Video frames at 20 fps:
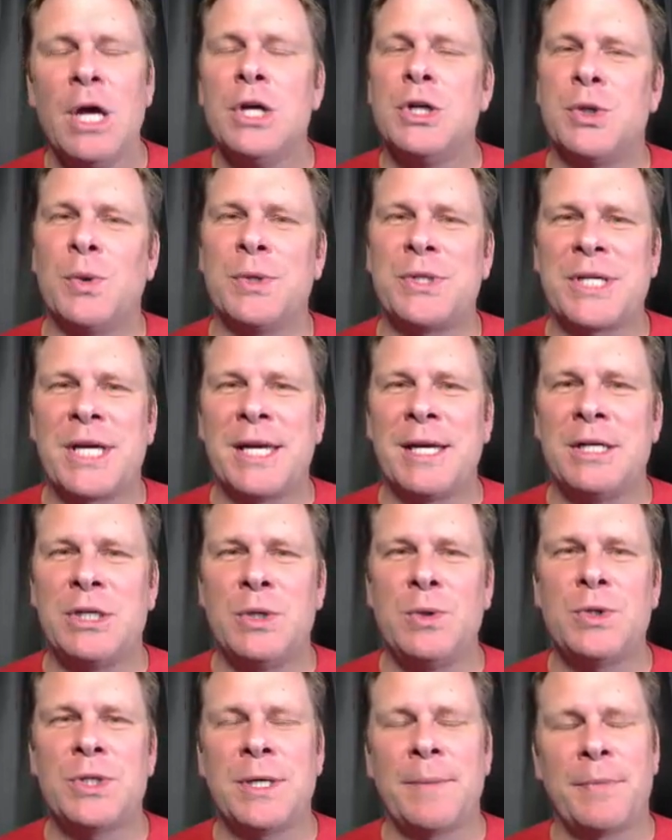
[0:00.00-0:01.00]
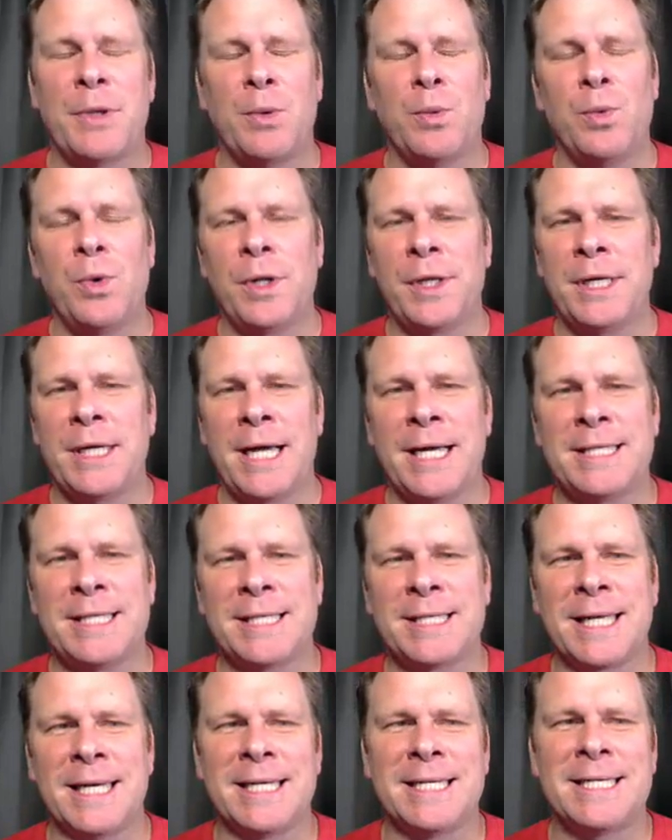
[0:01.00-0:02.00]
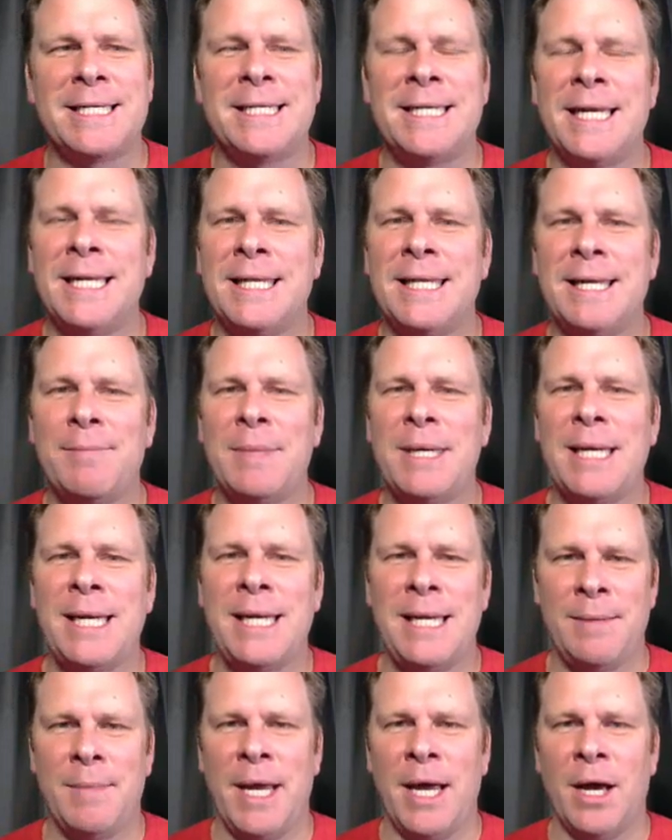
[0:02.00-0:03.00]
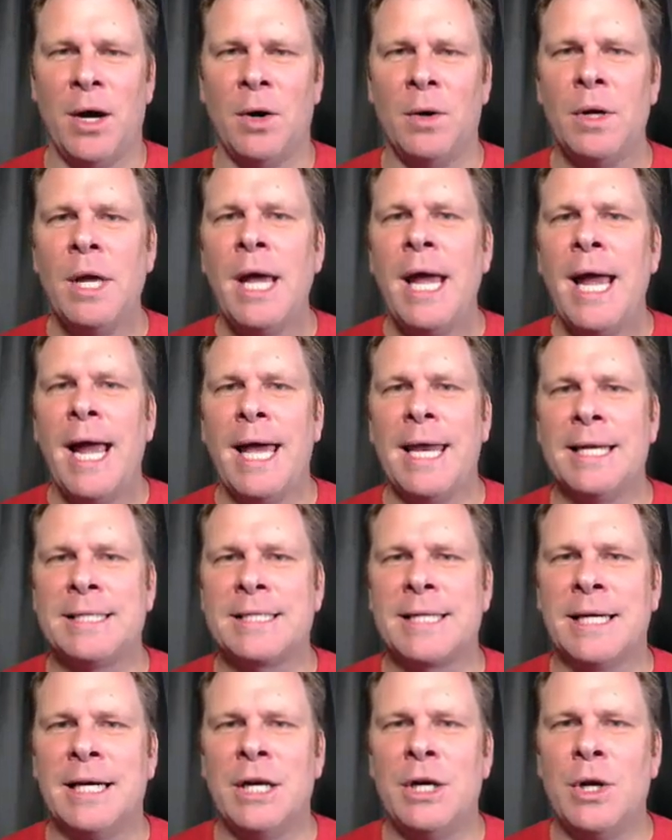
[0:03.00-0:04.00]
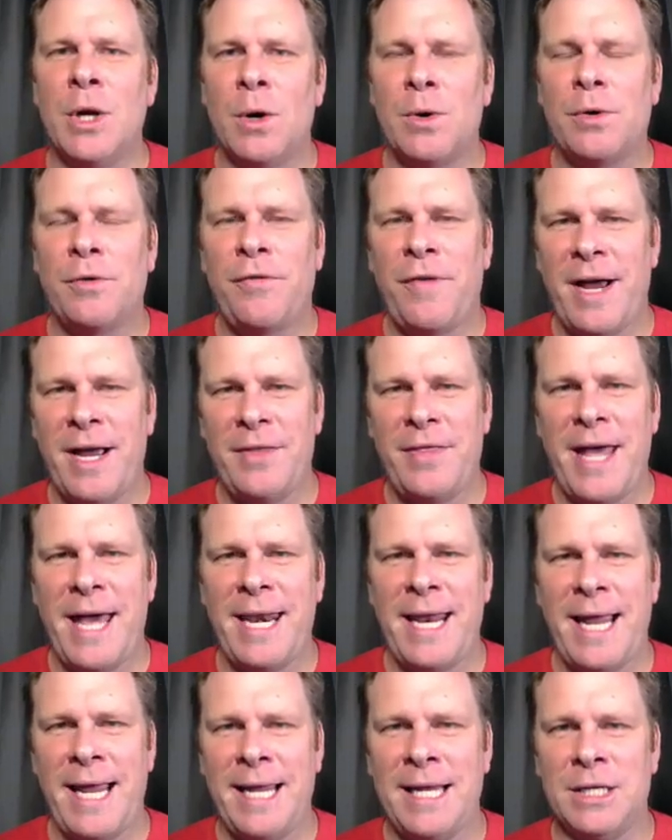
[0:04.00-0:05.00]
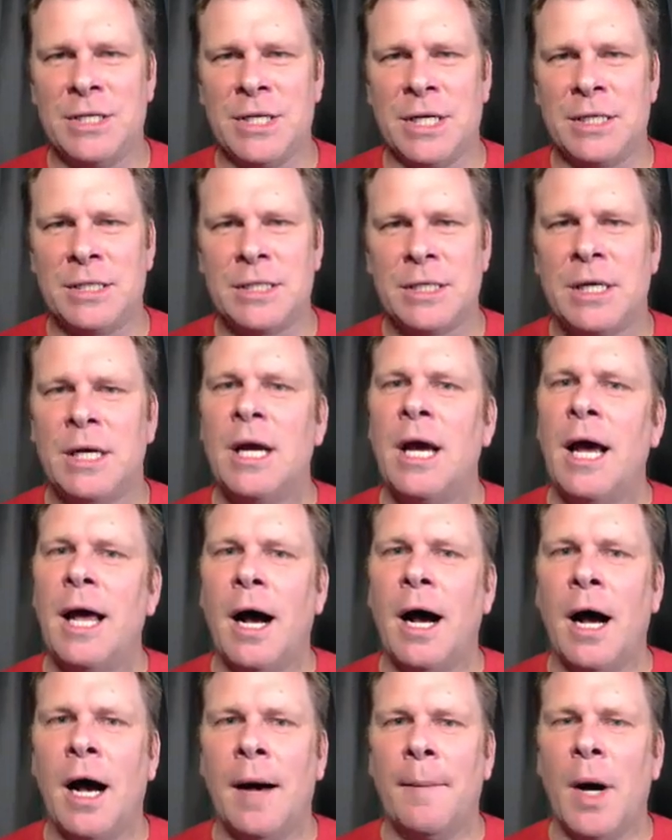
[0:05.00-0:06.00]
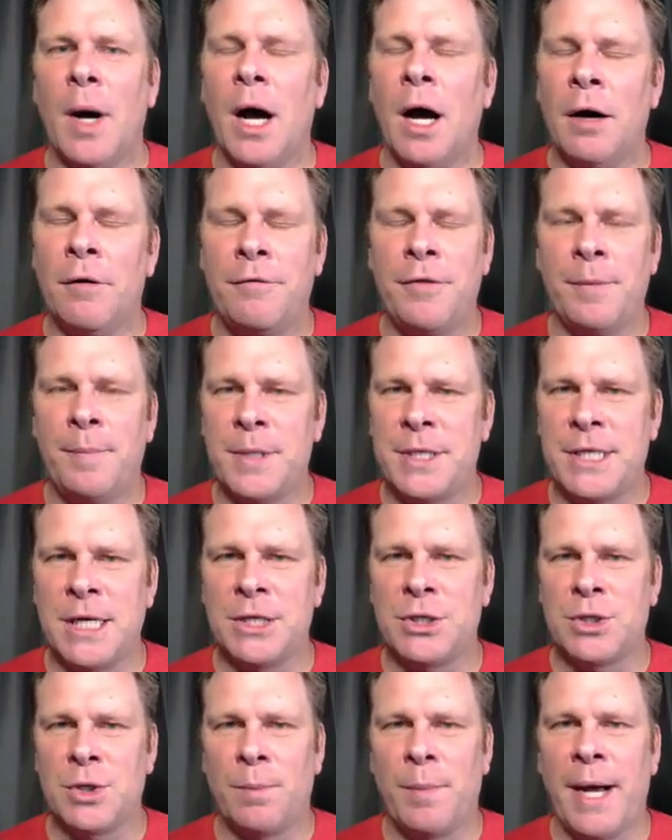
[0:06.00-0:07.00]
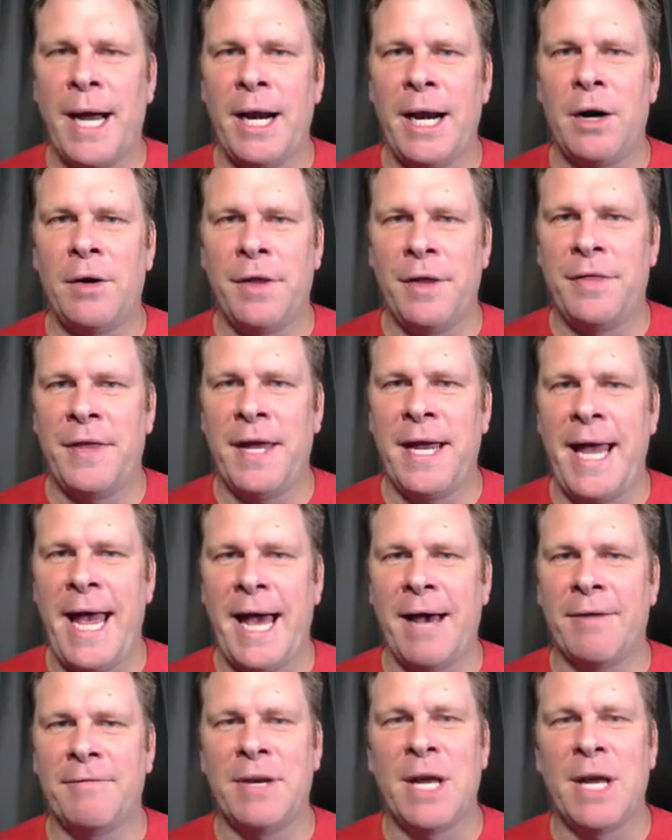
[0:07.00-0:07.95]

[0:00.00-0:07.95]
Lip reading: So it's going to do something really nice. It's going to send them an email, and it's going to notify that agent of the potential buyer that they have.